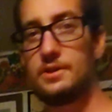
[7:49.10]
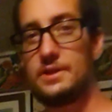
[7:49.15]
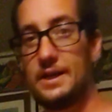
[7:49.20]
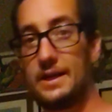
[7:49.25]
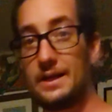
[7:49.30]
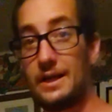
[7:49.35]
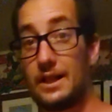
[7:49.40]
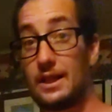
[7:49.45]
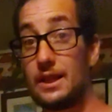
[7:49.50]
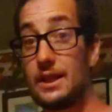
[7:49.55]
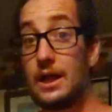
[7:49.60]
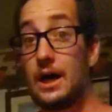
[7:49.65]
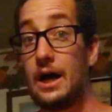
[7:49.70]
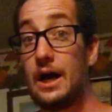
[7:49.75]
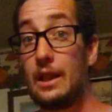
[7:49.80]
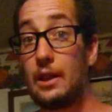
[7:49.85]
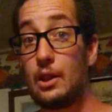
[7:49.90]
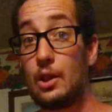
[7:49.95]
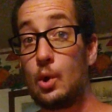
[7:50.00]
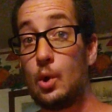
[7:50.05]
to take a
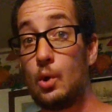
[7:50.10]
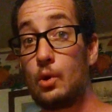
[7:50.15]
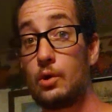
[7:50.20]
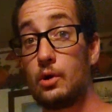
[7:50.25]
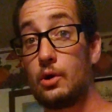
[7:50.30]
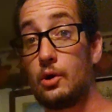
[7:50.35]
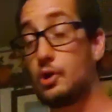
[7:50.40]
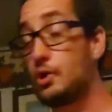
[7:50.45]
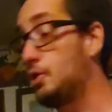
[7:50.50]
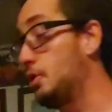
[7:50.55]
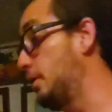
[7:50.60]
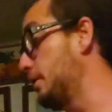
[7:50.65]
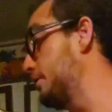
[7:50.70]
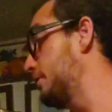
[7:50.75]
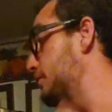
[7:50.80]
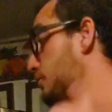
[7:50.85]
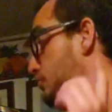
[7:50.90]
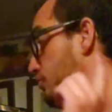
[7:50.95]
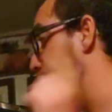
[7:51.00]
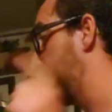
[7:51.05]
lot longer to cook.
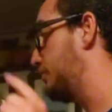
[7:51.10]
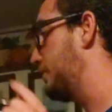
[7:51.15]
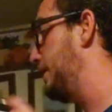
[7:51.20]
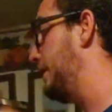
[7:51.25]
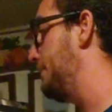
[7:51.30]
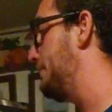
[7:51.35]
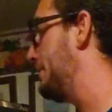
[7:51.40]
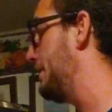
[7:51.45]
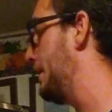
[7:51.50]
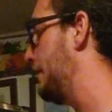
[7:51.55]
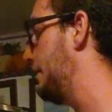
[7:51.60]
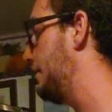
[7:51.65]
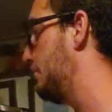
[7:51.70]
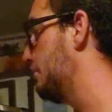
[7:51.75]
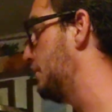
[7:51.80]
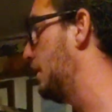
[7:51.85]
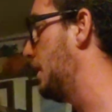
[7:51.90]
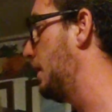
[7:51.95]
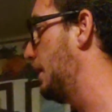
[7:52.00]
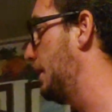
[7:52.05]
So just keep that in
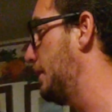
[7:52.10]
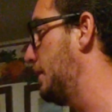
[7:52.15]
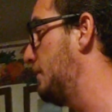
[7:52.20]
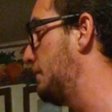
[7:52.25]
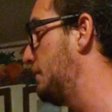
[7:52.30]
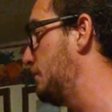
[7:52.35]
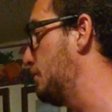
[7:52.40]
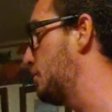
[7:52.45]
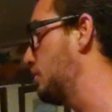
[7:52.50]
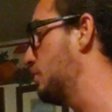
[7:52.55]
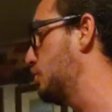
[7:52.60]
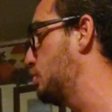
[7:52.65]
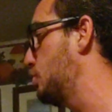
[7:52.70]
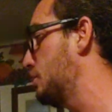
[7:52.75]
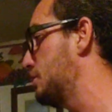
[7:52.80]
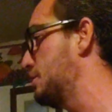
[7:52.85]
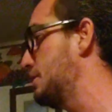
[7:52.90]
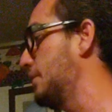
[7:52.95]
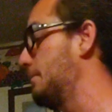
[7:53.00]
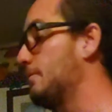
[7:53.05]
mind. If you're going to
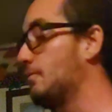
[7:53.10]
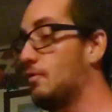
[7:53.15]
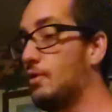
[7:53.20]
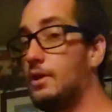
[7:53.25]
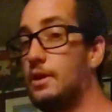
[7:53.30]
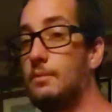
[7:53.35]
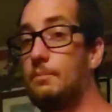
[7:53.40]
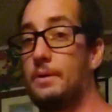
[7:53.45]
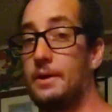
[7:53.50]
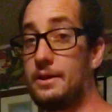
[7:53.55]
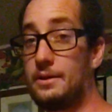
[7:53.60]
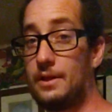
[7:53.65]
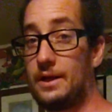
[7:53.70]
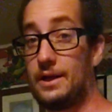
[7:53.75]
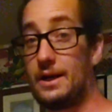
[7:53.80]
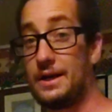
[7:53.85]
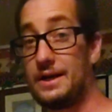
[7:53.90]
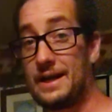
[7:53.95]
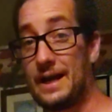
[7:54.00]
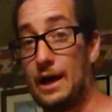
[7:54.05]
cook something really big
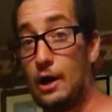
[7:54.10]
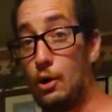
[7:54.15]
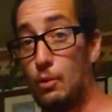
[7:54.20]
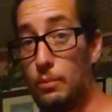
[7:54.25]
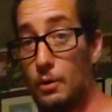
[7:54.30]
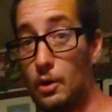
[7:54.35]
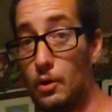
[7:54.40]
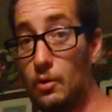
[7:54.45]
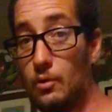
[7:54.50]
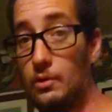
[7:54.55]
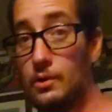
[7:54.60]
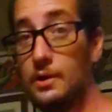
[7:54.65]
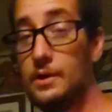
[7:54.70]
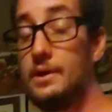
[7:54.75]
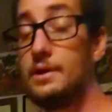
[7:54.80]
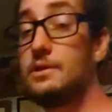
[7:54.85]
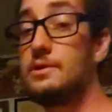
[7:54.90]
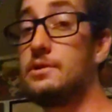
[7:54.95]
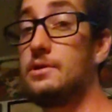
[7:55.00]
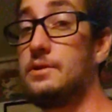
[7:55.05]
like a cow bone,
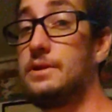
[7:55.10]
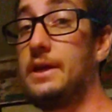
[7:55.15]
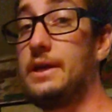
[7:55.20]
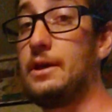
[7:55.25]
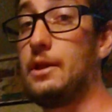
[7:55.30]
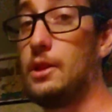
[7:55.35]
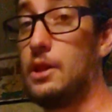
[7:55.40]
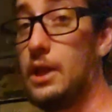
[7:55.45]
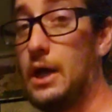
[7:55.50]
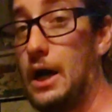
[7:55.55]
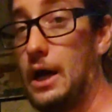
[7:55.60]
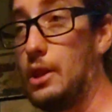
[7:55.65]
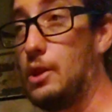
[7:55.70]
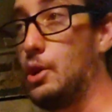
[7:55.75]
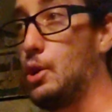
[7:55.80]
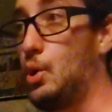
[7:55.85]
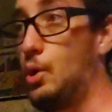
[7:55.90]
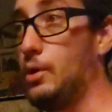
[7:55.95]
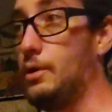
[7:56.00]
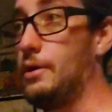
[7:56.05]
it's going to take a lot
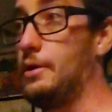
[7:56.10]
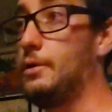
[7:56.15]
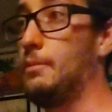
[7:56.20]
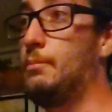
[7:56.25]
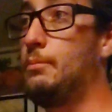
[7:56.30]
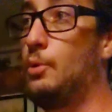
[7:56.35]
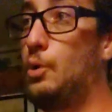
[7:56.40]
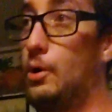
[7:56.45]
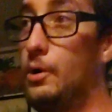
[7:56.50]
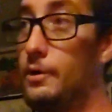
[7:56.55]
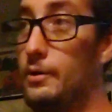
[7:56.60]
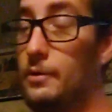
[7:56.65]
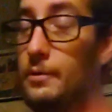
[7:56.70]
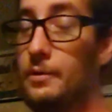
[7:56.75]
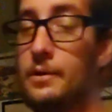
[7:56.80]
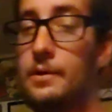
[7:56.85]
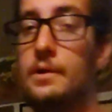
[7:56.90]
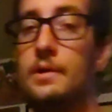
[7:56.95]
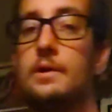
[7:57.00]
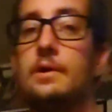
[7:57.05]
longer to boil.
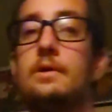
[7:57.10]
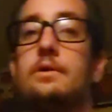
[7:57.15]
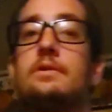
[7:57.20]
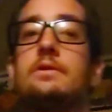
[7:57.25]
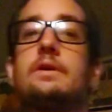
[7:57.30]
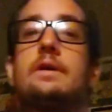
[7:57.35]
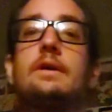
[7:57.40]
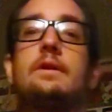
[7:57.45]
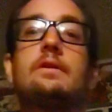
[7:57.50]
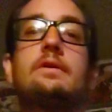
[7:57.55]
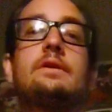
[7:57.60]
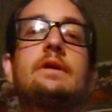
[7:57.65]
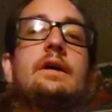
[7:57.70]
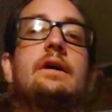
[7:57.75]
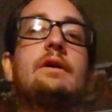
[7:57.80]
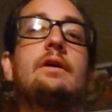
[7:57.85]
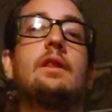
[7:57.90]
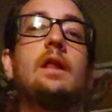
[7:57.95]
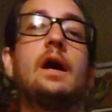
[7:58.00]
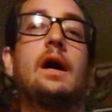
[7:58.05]
It's going to
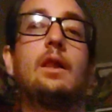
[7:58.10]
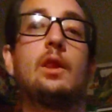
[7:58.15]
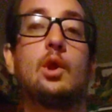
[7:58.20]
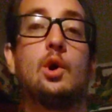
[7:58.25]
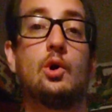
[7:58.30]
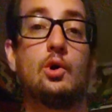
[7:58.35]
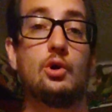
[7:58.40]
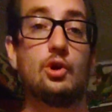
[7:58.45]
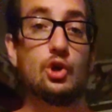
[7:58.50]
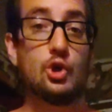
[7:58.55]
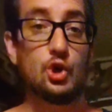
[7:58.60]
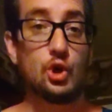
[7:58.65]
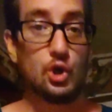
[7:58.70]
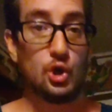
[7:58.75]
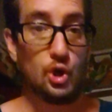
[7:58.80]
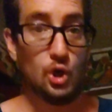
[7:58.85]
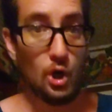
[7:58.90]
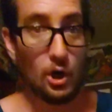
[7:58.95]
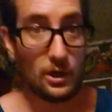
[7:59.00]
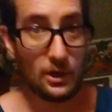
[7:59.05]
take a lot longer to
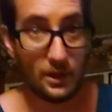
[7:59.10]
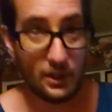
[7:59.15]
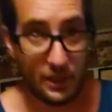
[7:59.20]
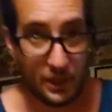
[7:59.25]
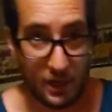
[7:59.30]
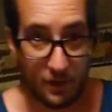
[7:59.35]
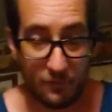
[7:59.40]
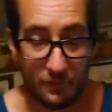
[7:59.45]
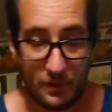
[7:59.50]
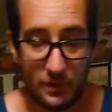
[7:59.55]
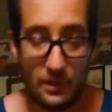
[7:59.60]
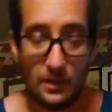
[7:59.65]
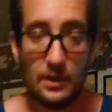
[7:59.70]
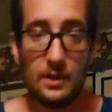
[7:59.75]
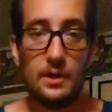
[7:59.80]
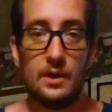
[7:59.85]
cook in the oven.